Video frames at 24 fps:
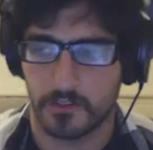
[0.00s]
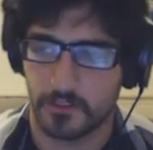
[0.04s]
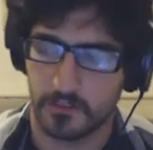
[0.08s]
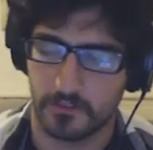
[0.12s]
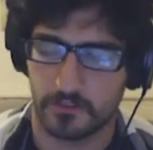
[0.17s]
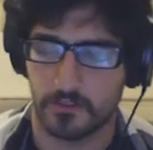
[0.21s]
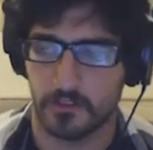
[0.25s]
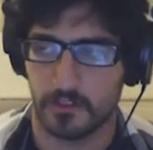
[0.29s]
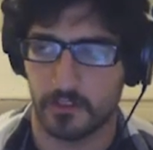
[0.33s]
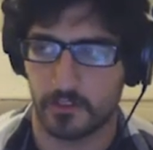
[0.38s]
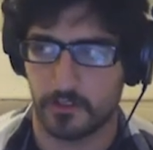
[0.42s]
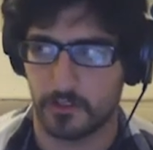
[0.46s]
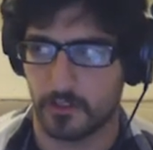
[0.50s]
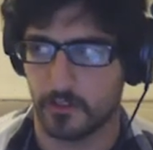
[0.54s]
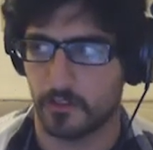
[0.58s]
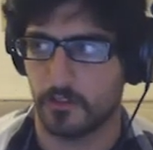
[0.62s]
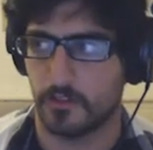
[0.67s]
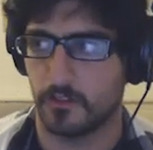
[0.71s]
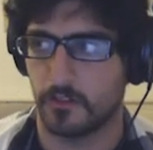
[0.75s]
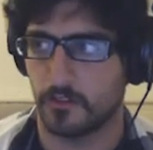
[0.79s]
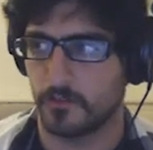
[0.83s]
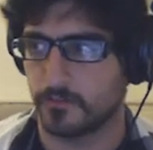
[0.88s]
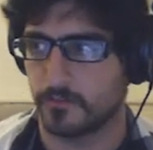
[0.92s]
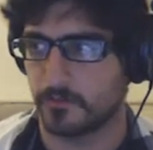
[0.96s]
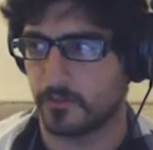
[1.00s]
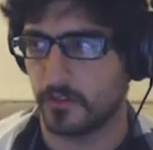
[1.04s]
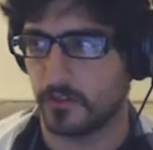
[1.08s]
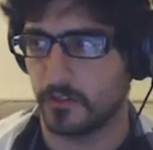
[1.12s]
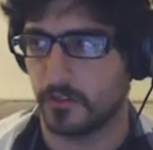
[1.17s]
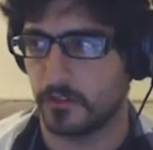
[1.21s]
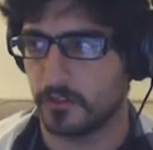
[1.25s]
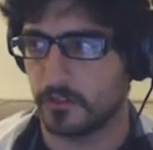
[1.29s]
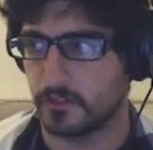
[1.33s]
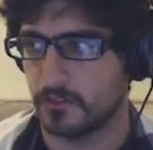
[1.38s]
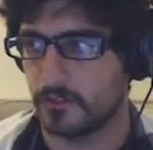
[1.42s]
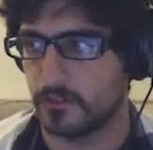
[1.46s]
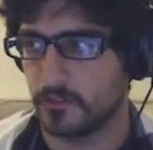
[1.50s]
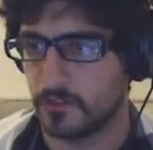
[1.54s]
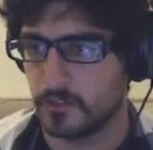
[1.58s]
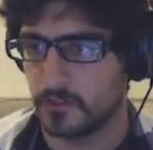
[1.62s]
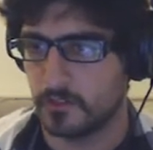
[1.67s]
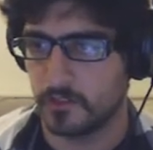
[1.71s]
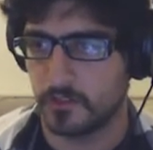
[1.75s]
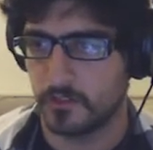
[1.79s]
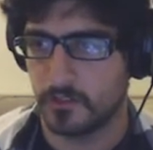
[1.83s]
Actually, I think all of college.